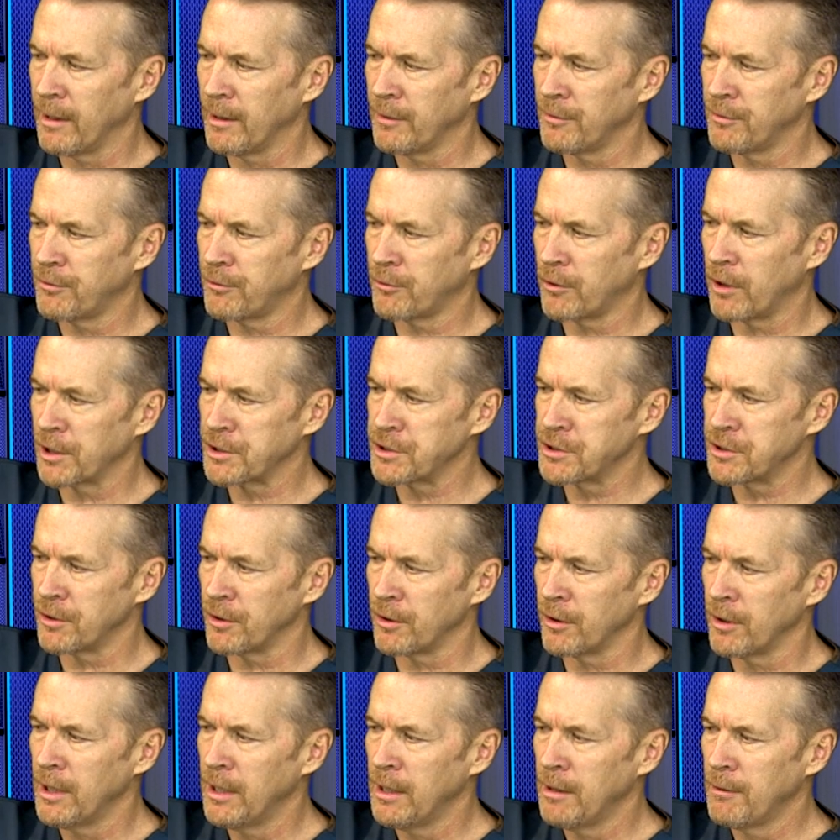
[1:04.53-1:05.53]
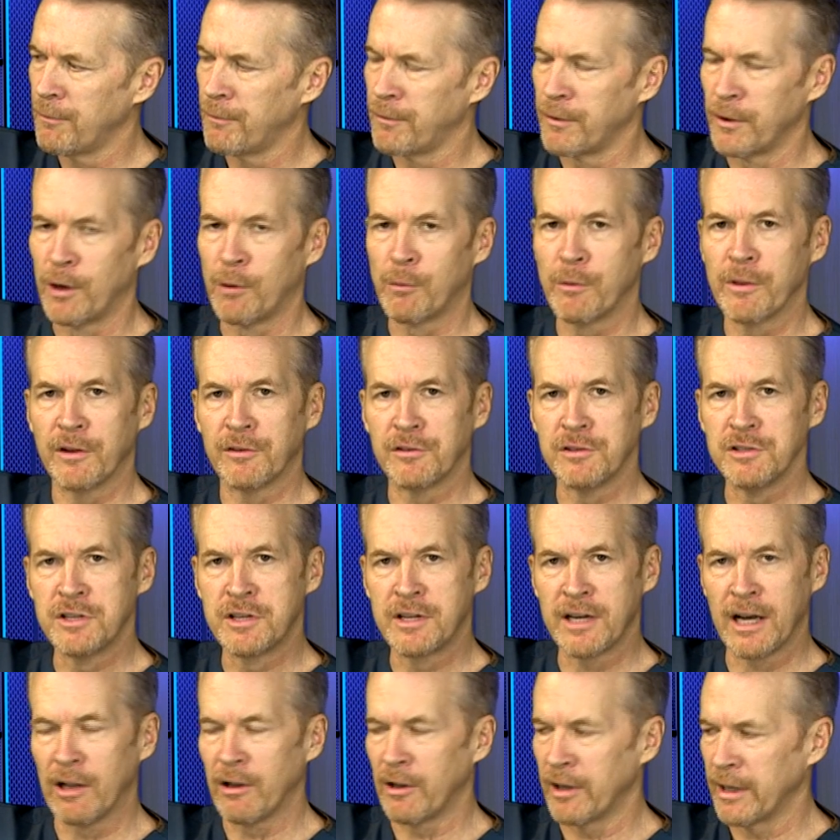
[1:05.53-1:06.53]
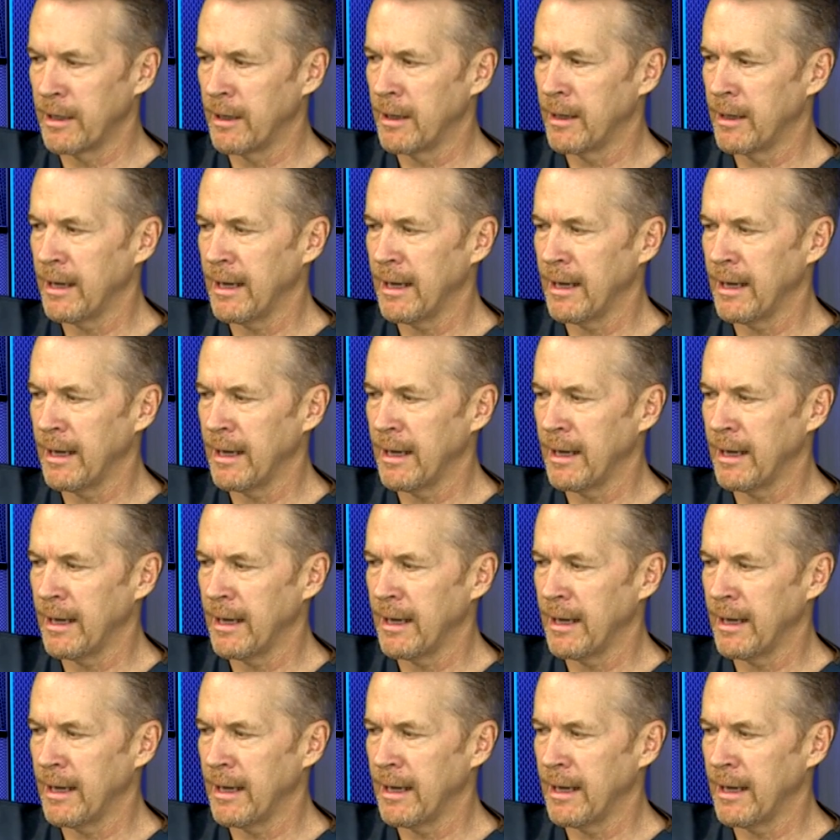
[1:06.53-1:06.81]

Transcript: structure filled with this jelly,